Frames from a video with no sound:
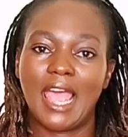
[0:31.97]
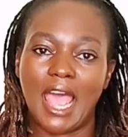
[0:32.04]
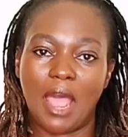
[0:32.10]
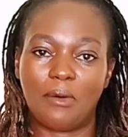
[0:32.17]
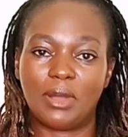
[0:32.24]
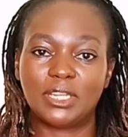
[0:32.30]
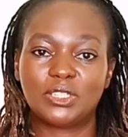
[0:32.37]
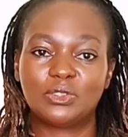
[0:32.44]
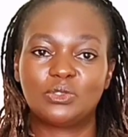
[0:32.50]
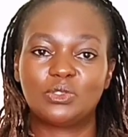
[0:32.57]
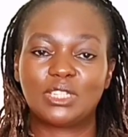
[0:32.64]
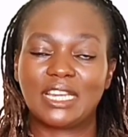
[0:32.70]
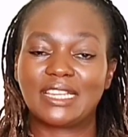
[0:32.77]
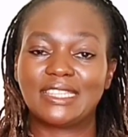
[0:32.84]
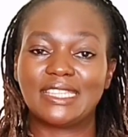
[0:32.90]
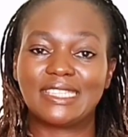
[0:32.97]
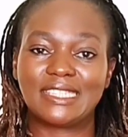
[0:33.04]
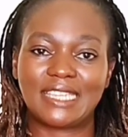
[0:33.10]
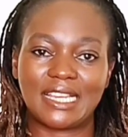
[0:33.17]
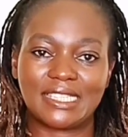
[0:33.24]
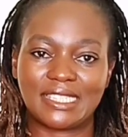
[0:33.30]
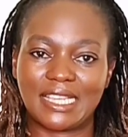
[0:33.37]
I want you to take this
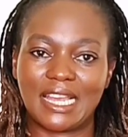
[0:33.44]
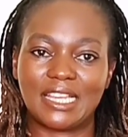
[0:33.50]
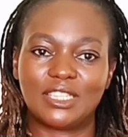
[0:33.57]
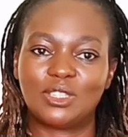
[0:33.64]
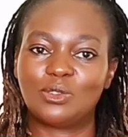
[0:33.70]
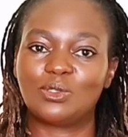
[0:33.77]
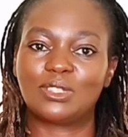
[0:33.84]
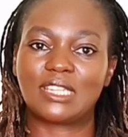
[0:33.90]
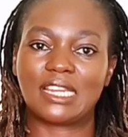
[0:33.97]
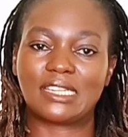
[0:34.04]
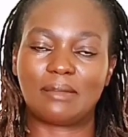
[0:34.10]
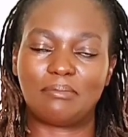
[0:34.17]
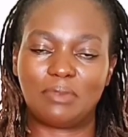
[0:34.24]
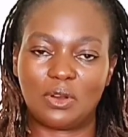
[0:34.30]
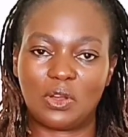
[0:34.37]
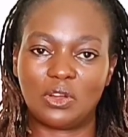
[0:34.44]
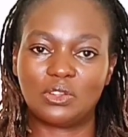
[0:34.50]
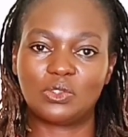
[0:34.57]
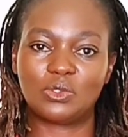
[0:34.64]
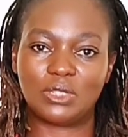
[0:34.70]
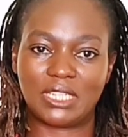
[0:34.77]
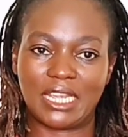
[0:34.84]
chance, guys, to start a blog
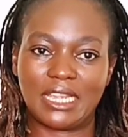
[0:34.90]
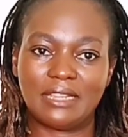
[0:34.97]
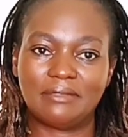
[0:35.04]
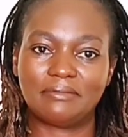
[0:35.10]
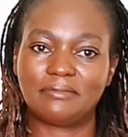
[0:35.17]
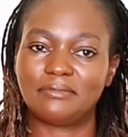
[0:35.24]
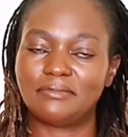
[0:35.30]
today.